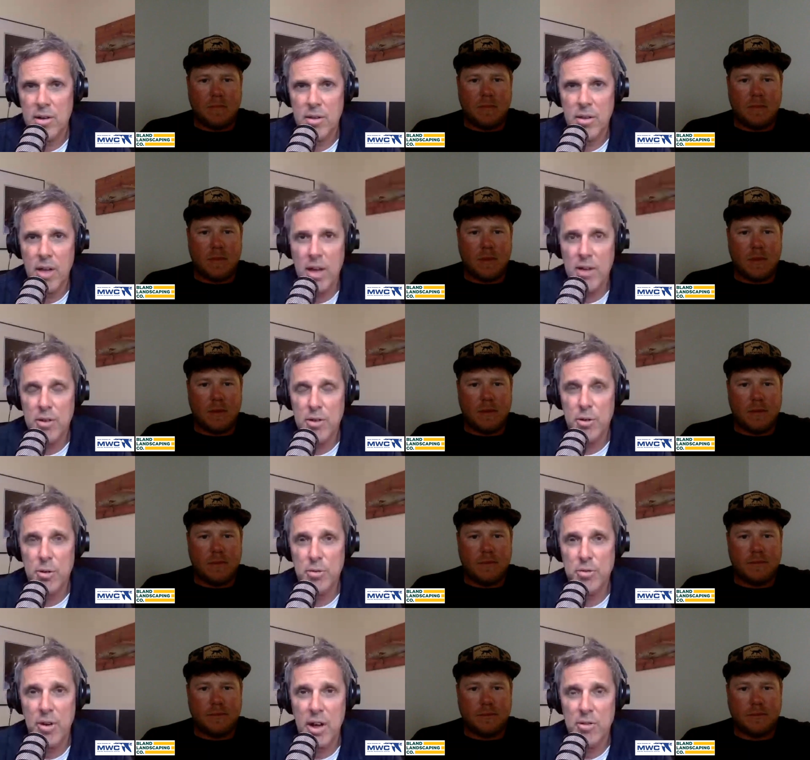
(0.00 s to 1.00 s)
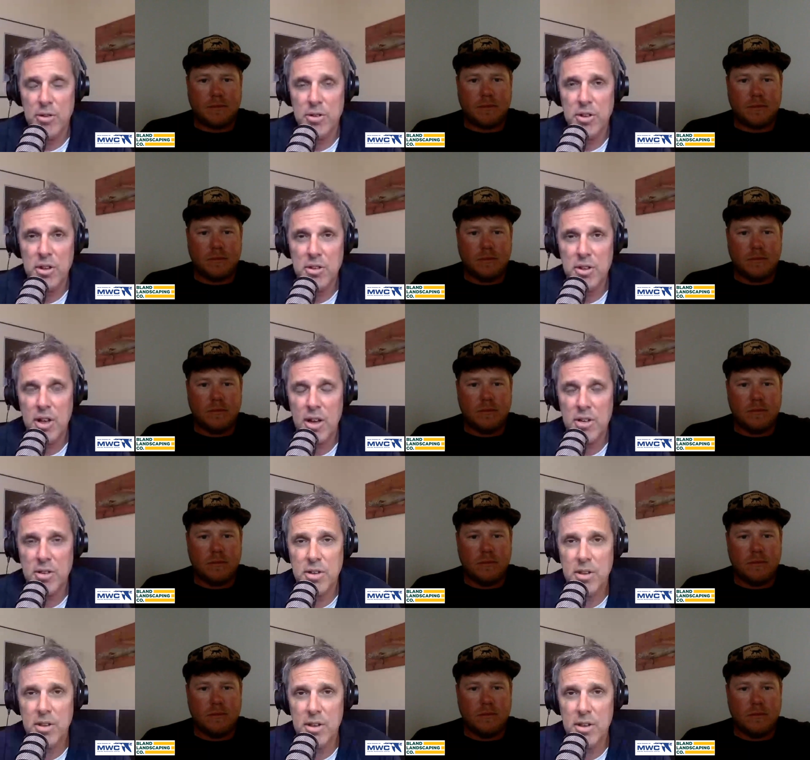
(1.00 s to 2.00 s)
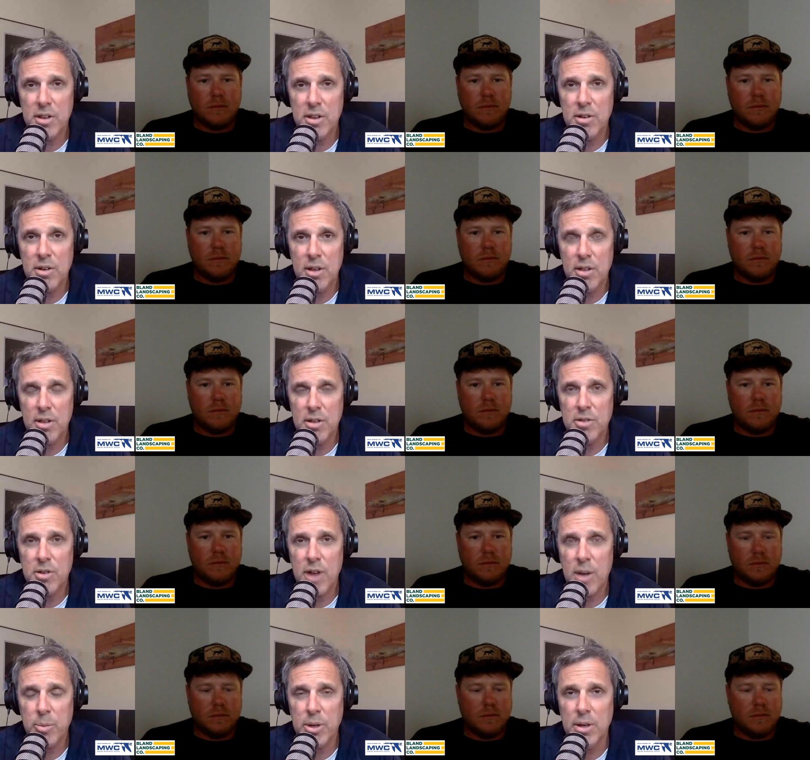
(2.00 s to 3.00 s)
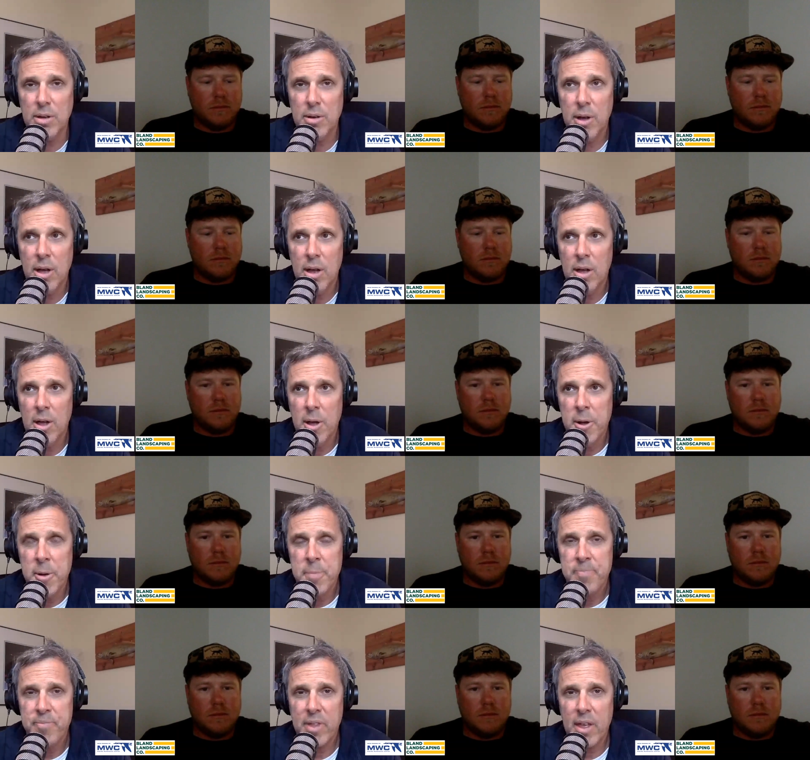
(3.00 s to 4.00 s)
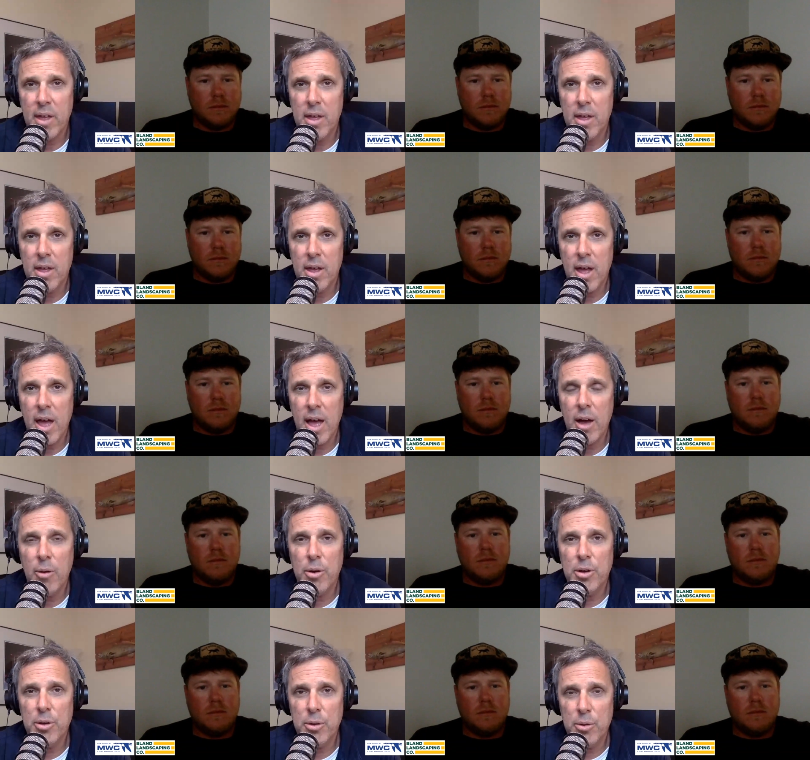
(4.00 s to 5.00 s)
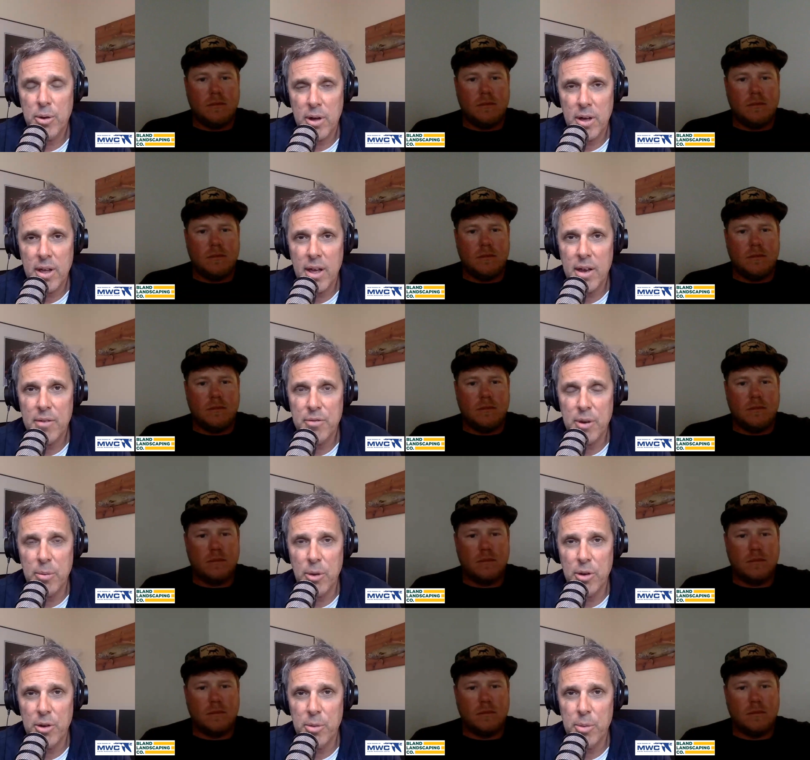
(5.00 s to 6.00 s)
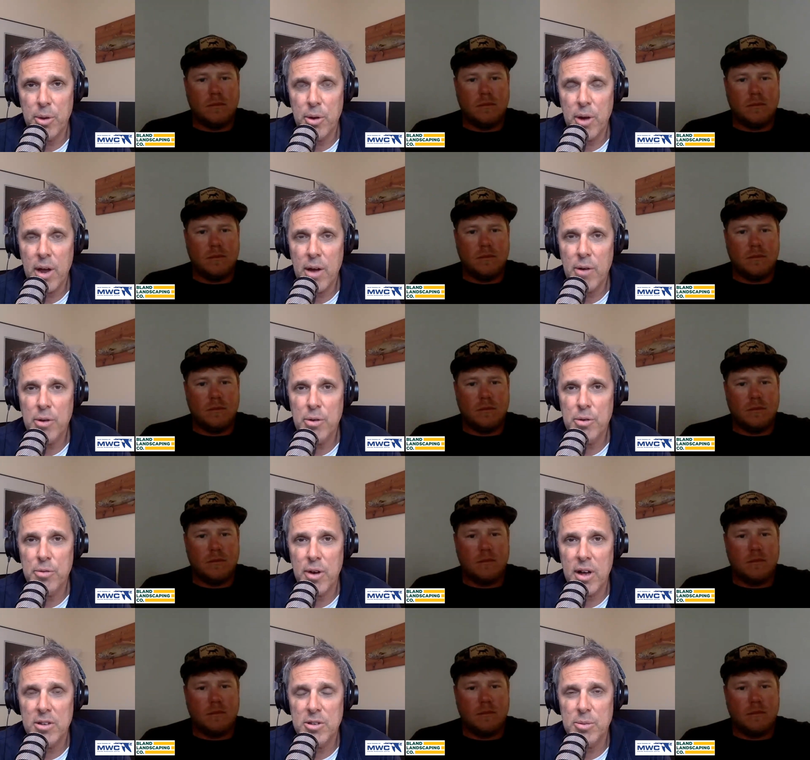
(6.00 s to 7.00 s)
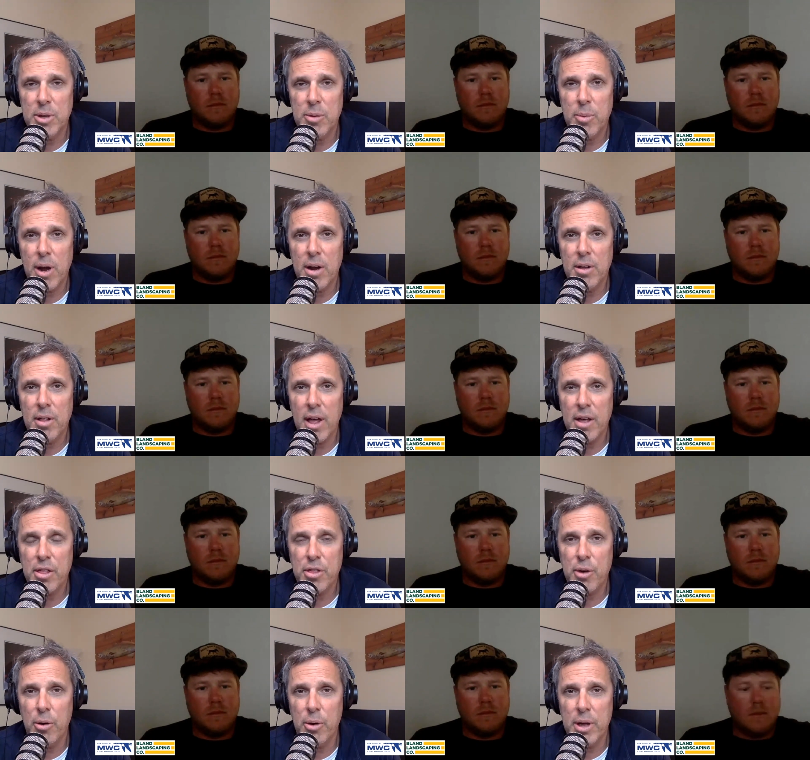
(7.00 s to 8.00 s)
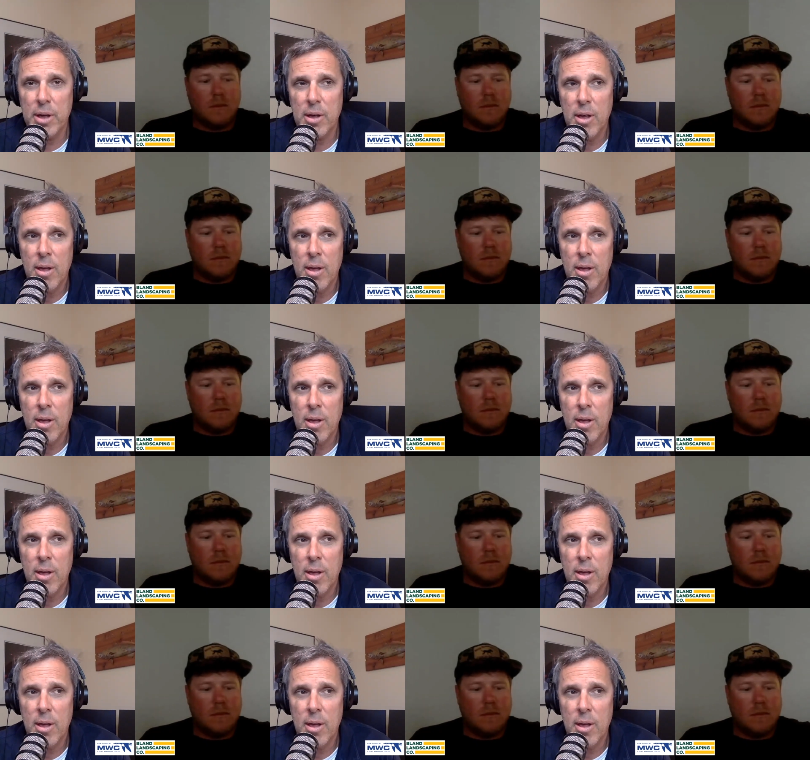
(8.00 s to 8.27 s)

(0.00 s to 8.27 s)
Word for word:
Speaker 1: not doing five or six cuts and then, and then dropping, how are you, again, if I'm on your boat, how are you advising me? Am I like throwing